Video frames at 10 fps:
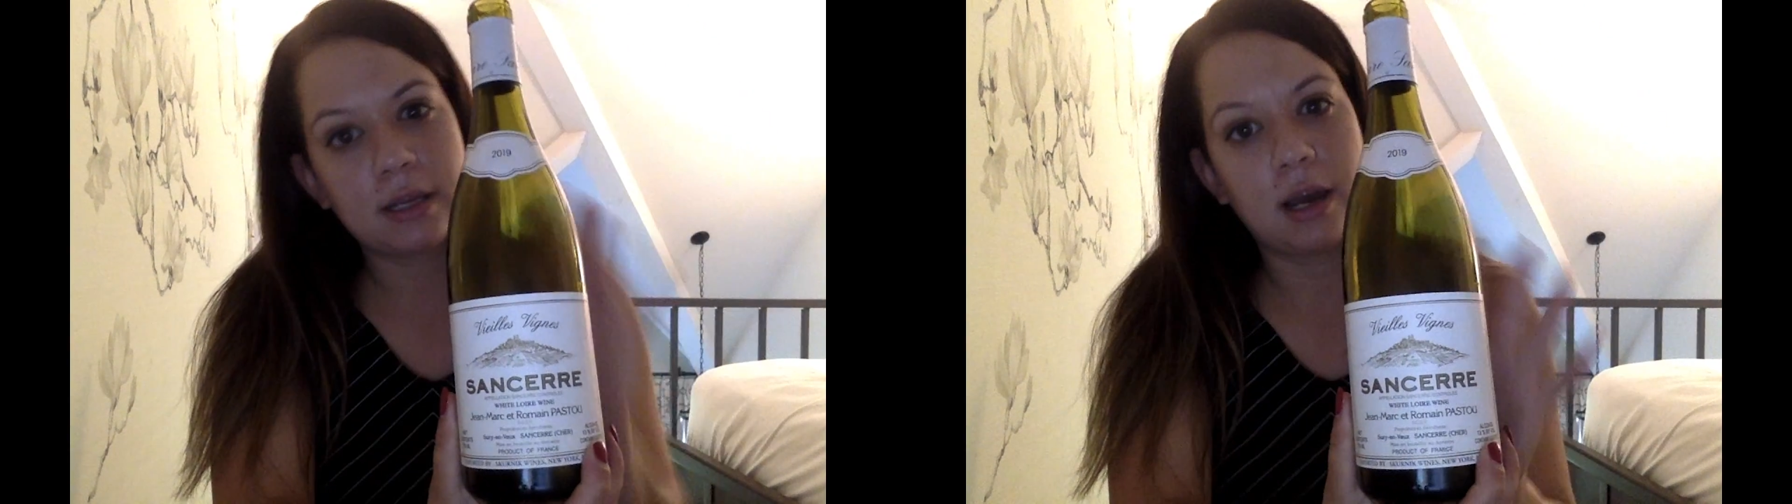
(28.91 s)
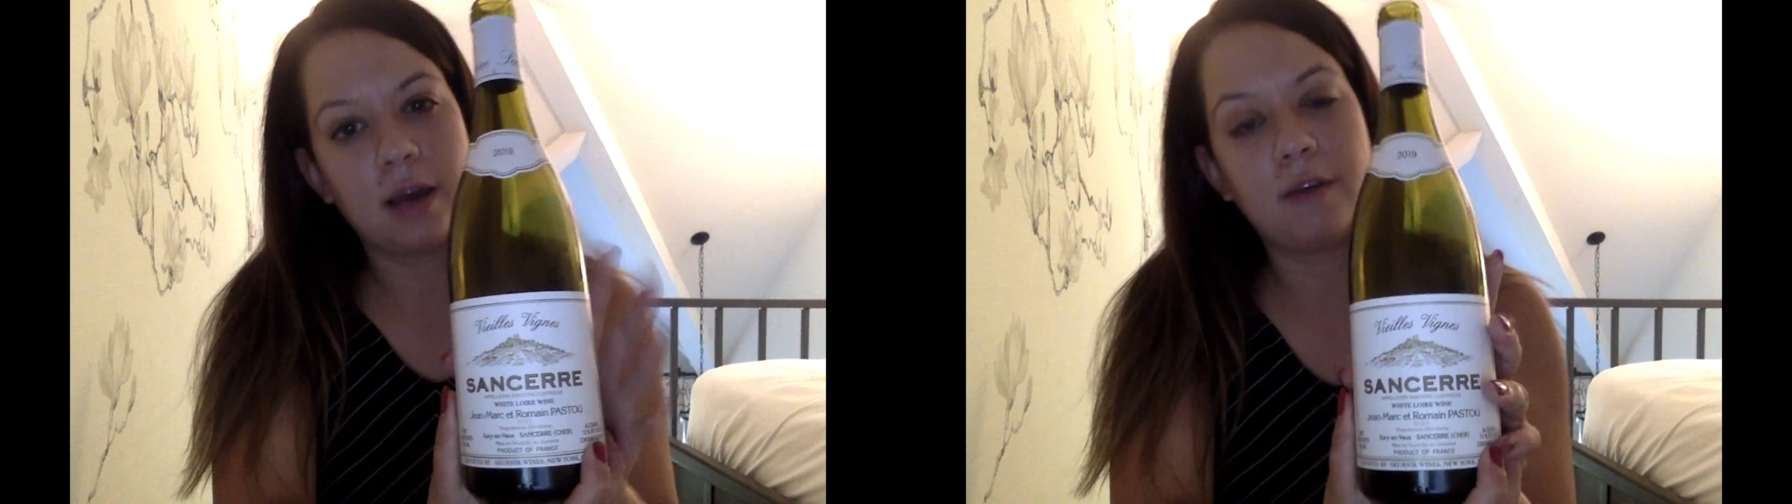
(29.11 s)

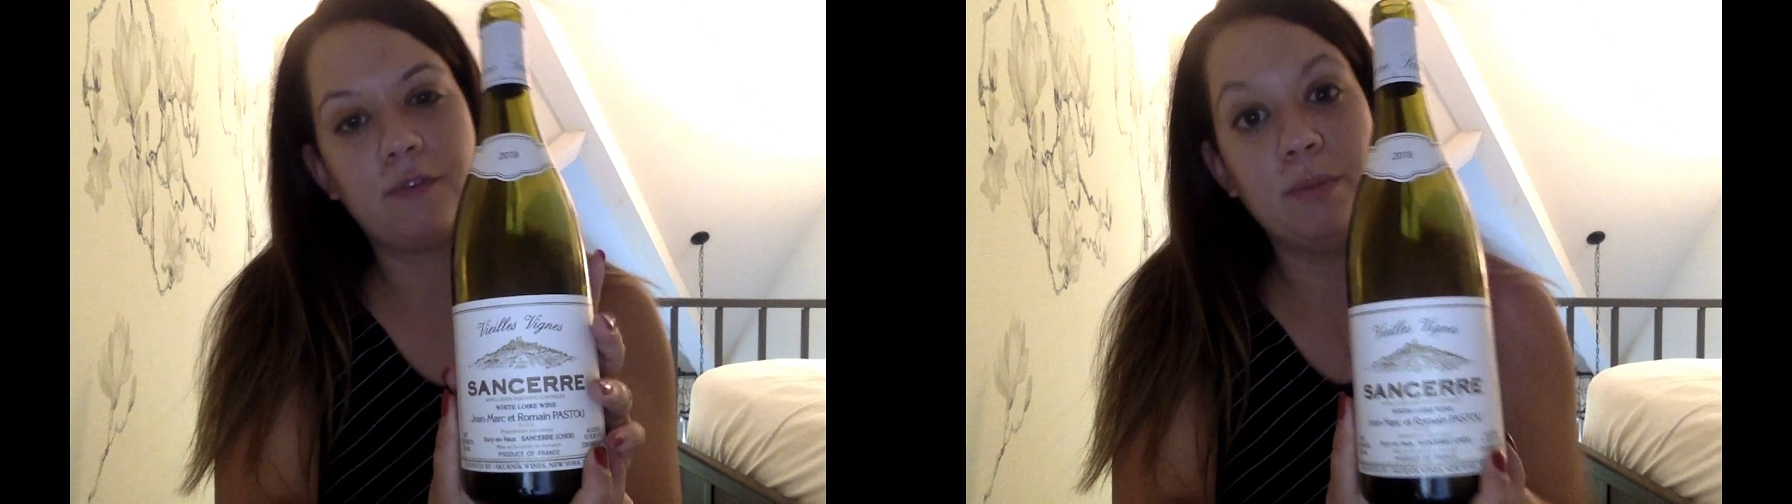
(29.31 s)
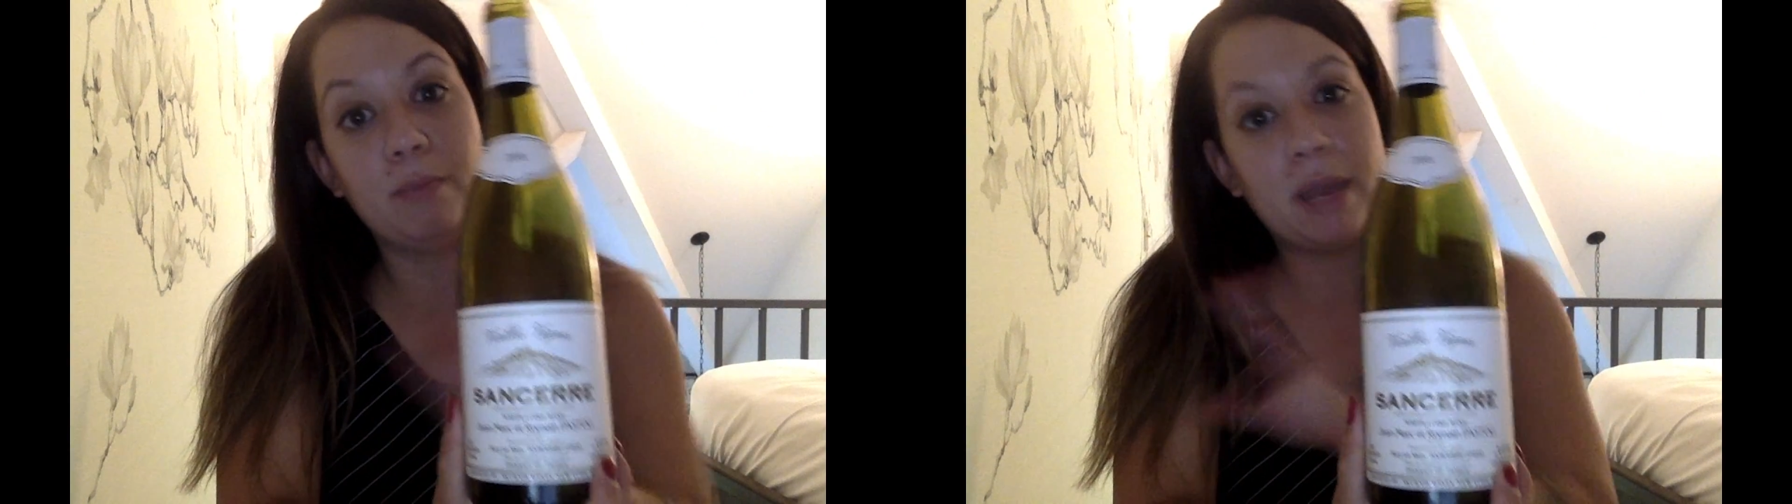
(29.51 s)
of
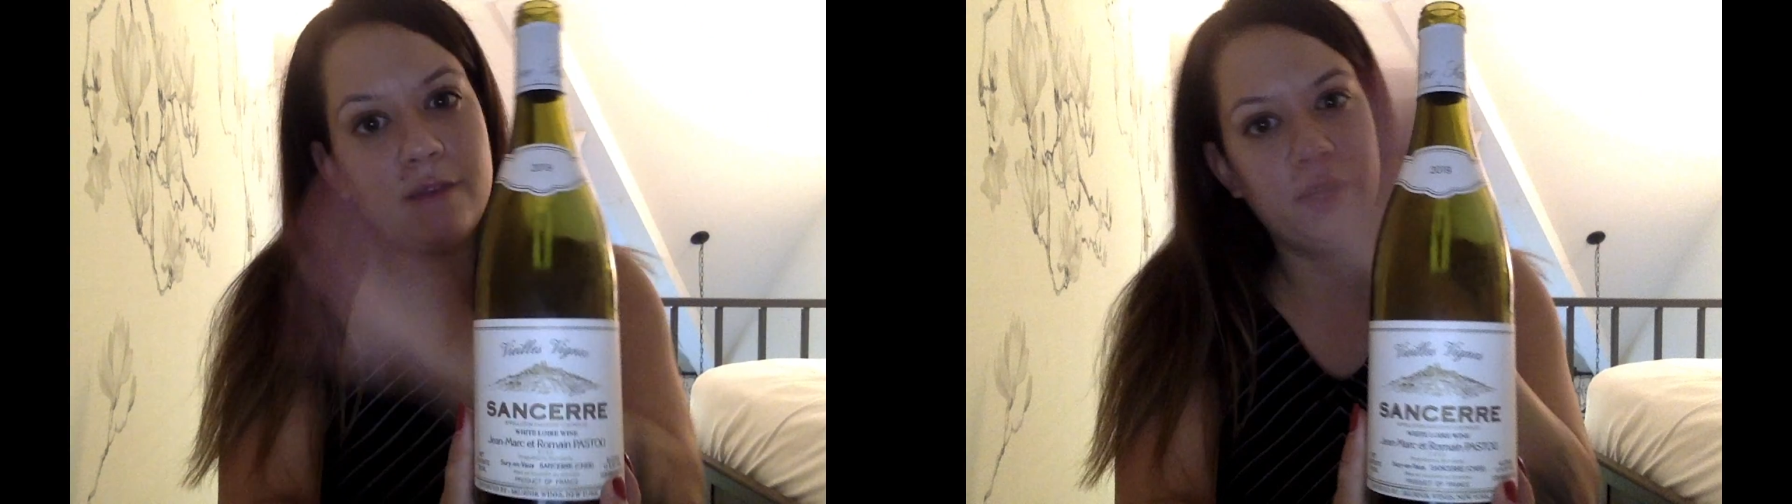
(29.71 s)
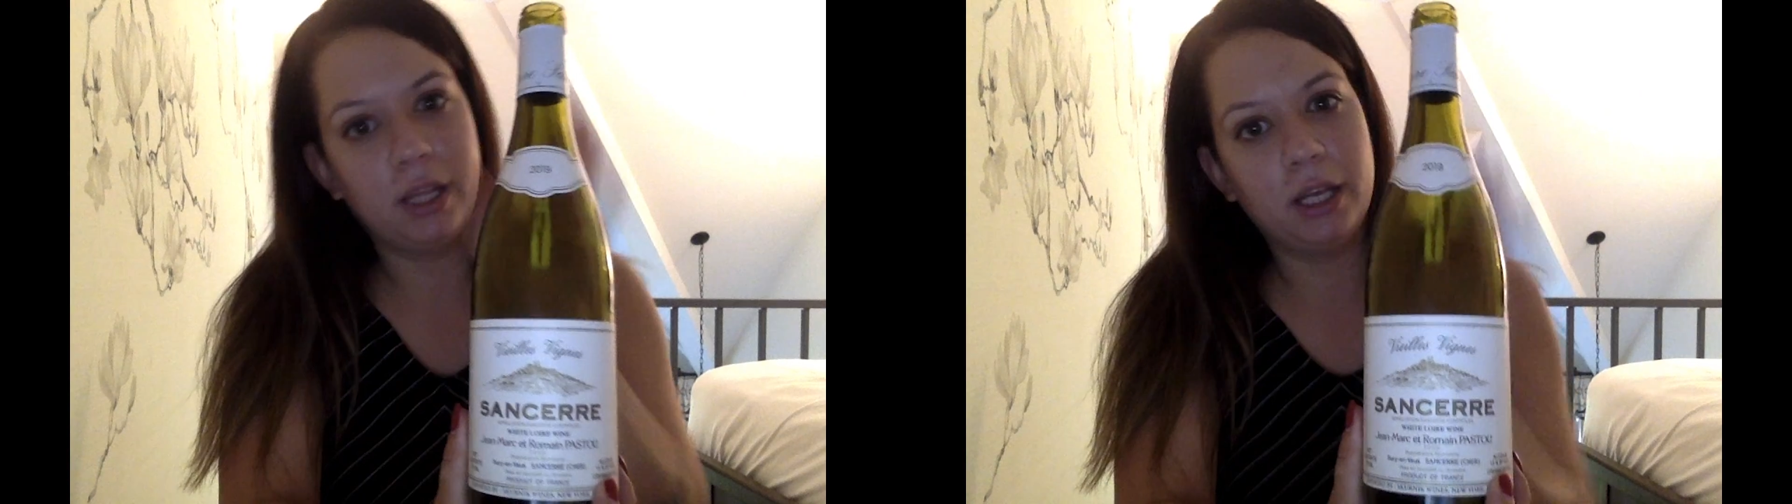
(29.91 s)
the main
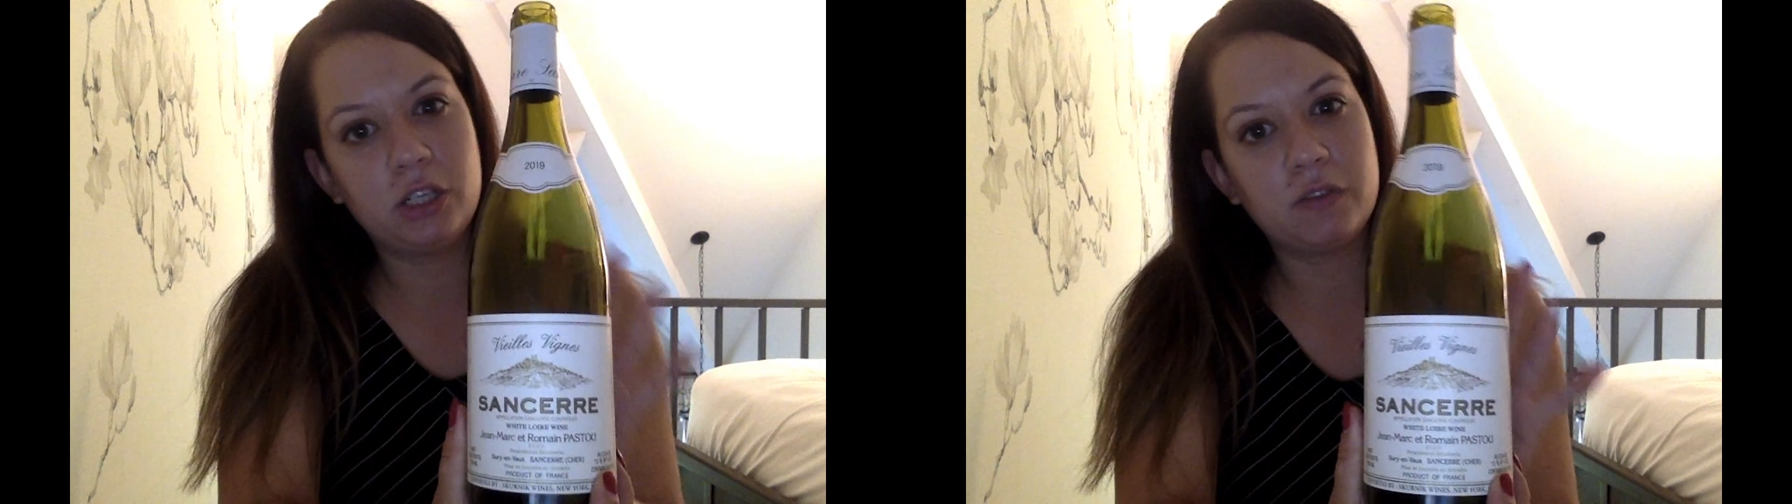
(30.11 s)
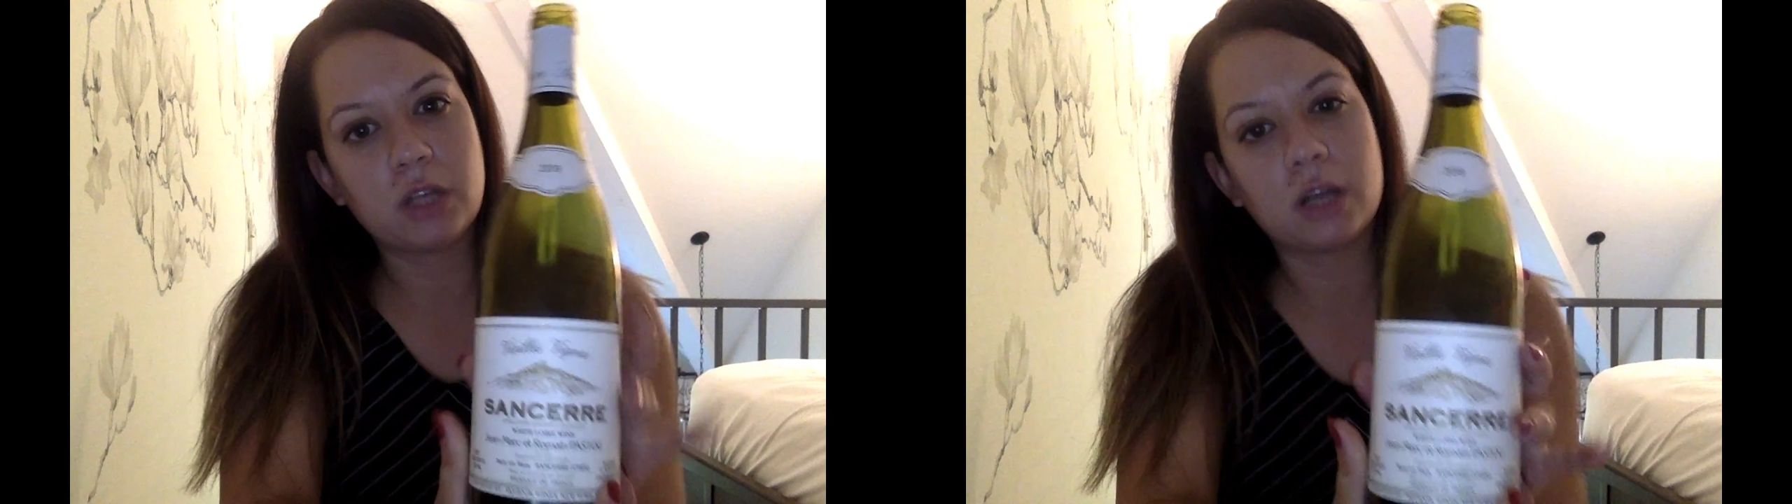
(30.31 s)
village of
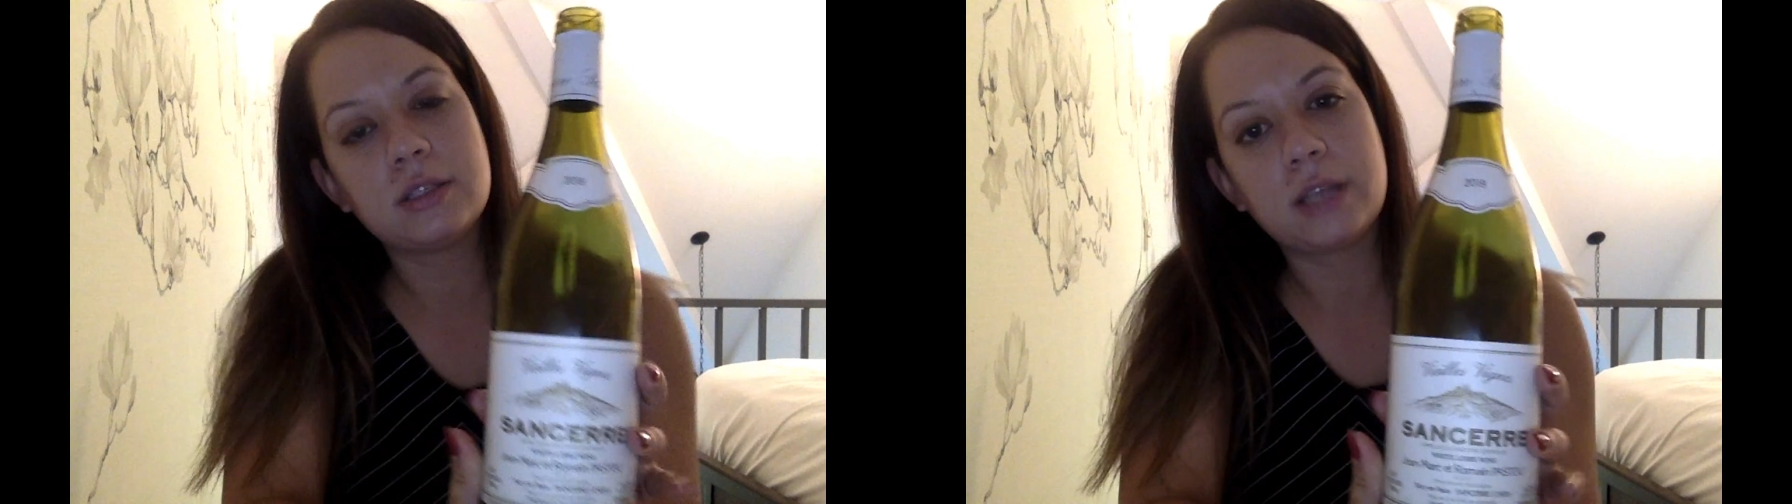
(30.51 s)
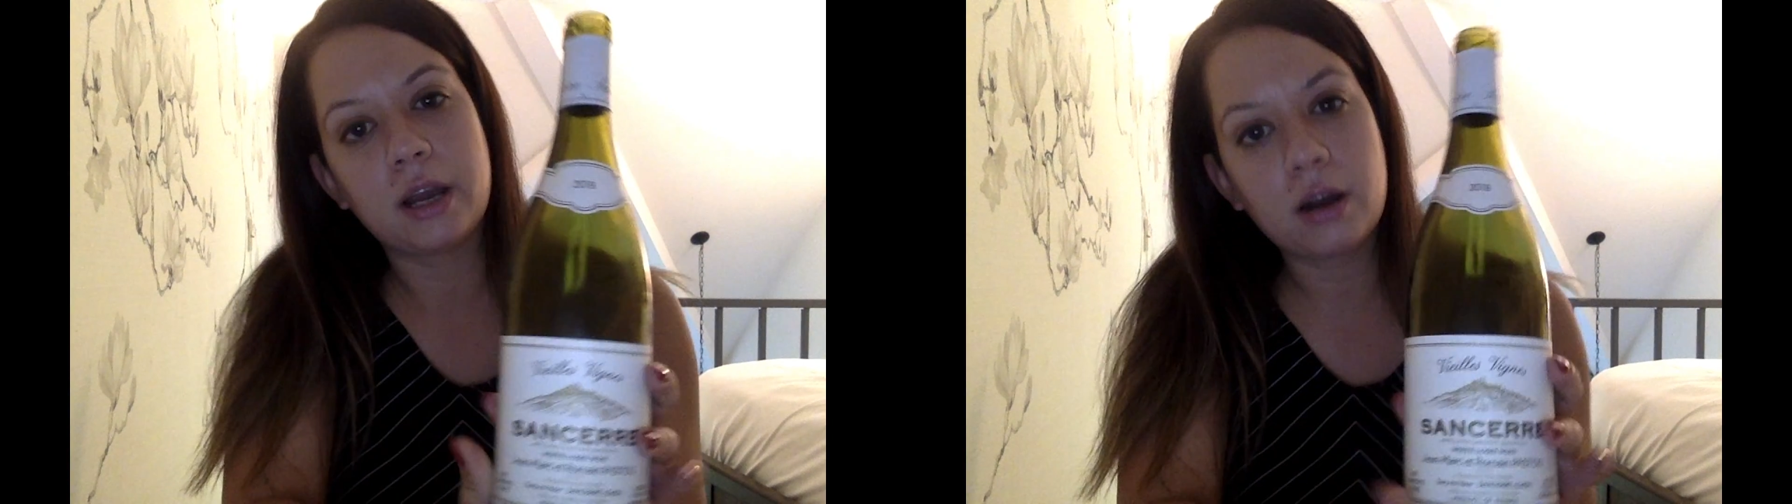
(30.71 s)

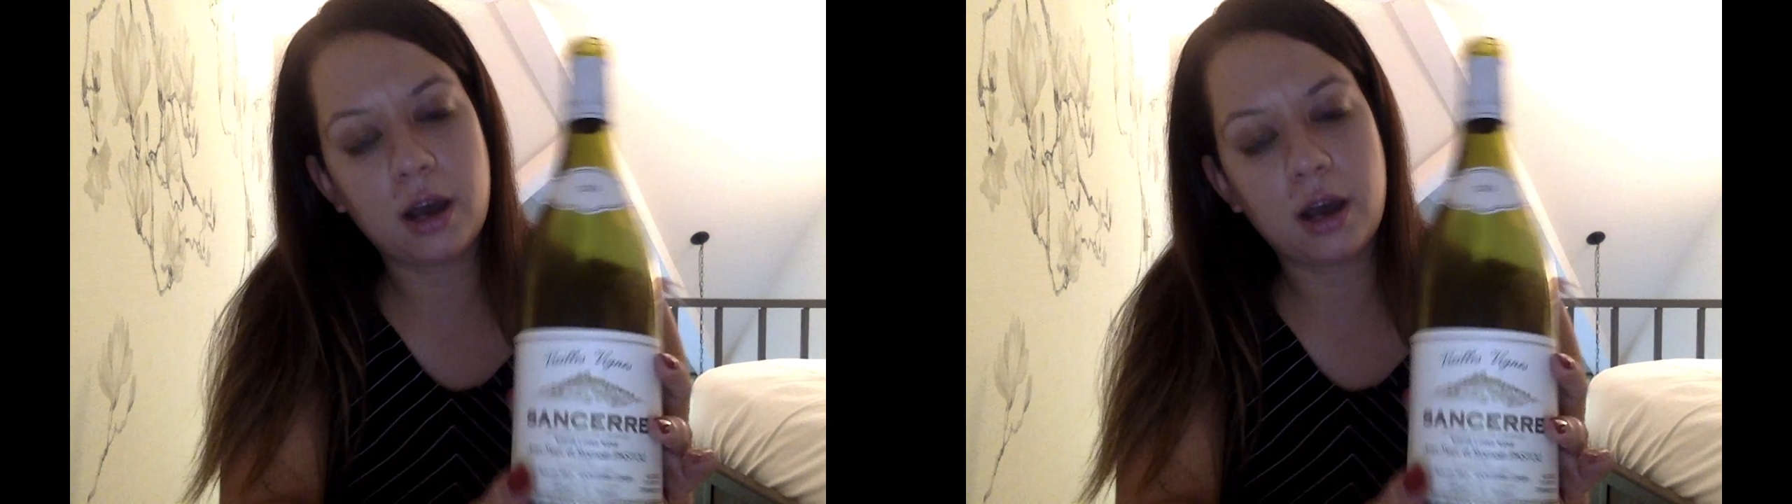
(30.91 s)
Sancerre.